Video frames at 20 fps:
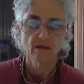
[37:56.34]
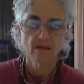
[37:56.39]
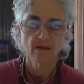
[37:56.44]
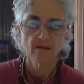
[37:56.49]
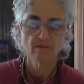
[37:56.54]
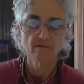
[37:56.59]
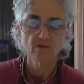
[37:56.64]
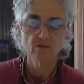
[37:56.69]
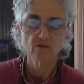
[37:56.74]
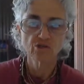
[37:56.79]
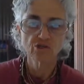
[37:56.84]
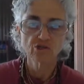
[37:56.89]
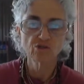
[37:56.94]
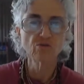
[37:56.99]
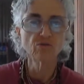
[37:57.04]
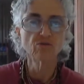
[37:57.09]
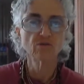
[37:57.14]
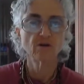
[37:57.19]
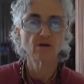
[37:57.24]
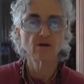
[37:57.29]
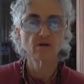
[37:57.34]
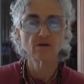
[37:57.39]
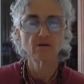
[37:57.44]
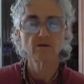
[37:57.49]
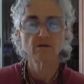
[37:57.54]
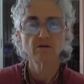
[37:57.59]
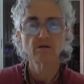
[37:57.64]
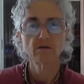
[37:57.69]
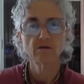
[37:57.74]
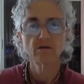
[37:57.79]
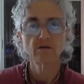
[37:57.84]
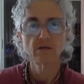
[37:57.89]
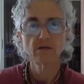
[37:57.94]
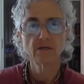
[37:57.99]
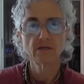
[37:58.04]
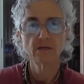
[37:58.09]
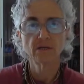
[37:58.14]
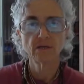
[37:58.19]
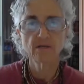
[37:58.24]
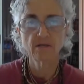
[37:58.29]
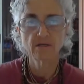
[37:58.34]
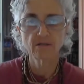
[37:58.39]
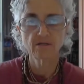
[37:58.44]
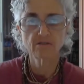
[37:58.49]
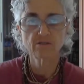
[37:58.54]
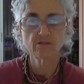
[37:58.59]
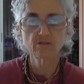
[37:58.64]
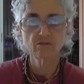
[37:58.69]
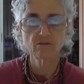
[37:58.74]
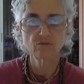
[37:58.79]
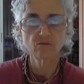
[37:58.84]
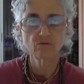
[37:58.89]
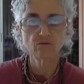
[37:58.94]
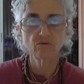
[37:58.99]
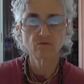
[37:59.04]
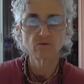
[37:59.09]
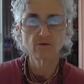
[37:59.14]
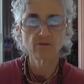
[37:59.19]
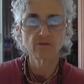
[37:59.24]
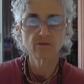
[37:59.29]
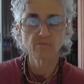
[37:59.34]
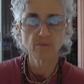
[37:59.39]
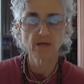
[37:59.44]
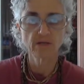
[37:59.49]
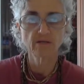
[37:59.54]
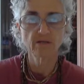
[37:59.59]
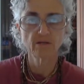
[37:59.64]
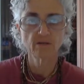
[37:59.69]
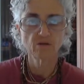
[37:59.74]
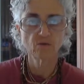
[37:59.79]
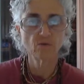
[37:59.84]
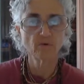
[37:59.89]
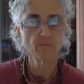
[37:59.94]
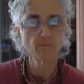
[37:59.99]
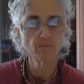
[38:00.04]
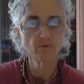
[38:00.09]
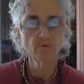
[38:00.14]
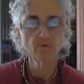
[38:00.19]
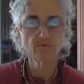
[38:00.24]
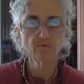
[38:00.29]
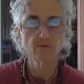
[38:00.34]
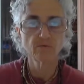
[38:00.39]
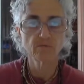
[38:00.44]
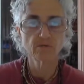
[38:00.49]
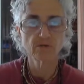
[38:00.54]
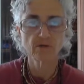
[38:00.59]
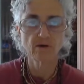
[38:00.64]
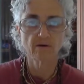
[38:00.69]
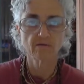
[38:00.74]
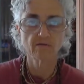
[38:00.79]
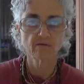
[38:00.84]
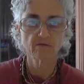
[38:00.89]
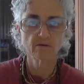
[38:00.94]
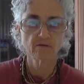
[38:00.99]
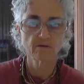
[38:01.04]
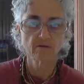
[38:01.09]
Even the sudra is to expect it to improve themselves.